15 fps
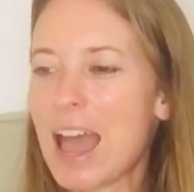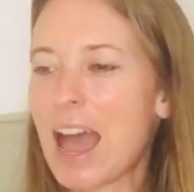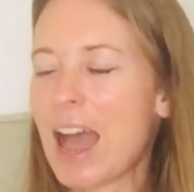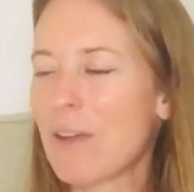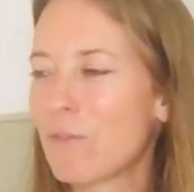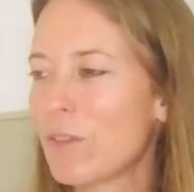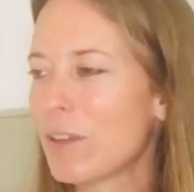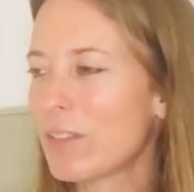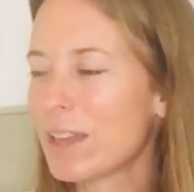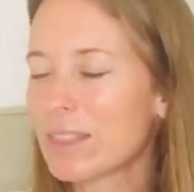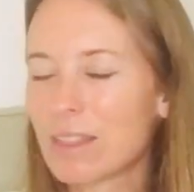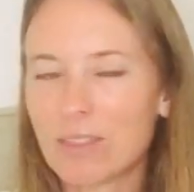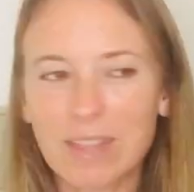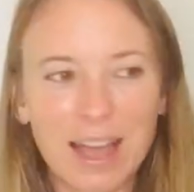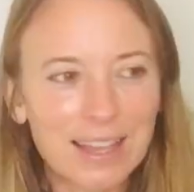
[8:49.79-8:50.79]
I feel like
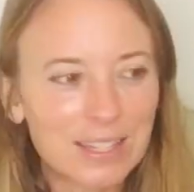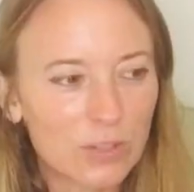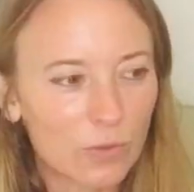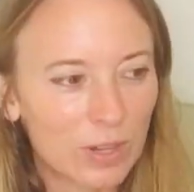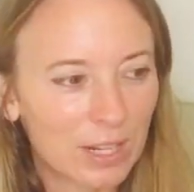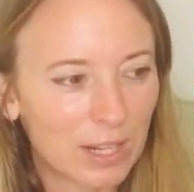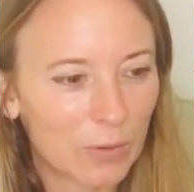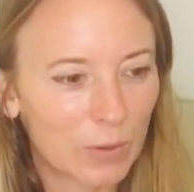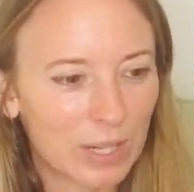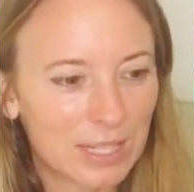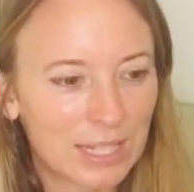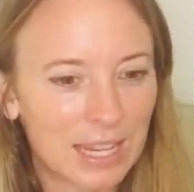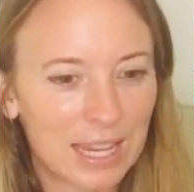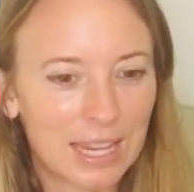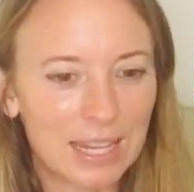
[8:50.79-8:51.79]
the last reading we
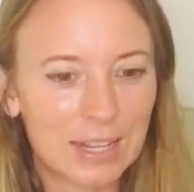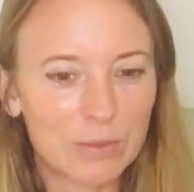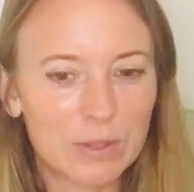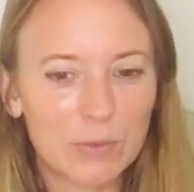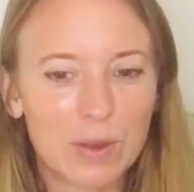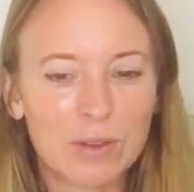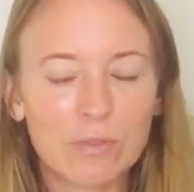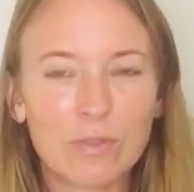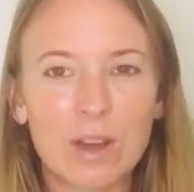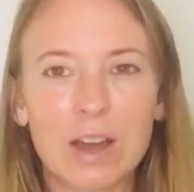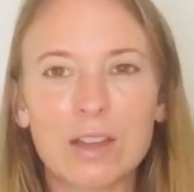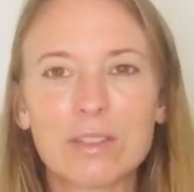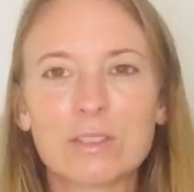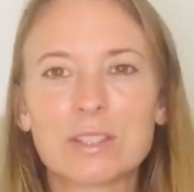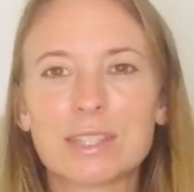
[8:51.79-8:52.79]
did, it was around
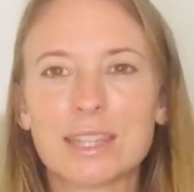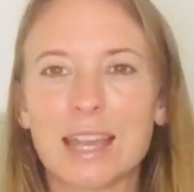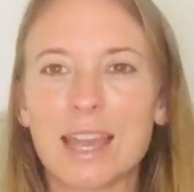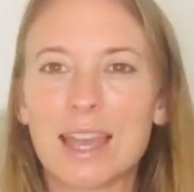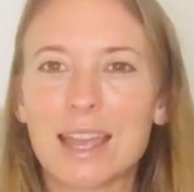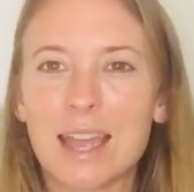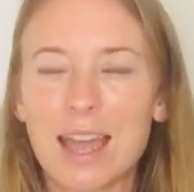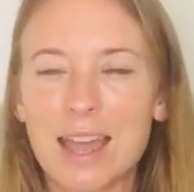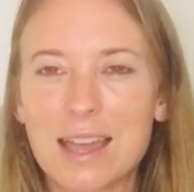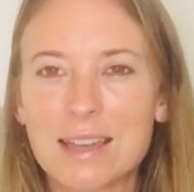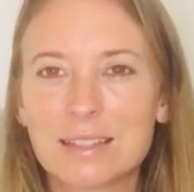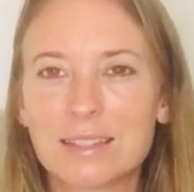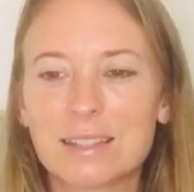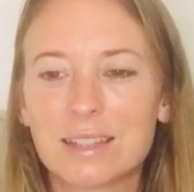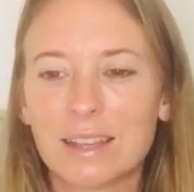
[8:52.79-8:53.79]
Father's Day, and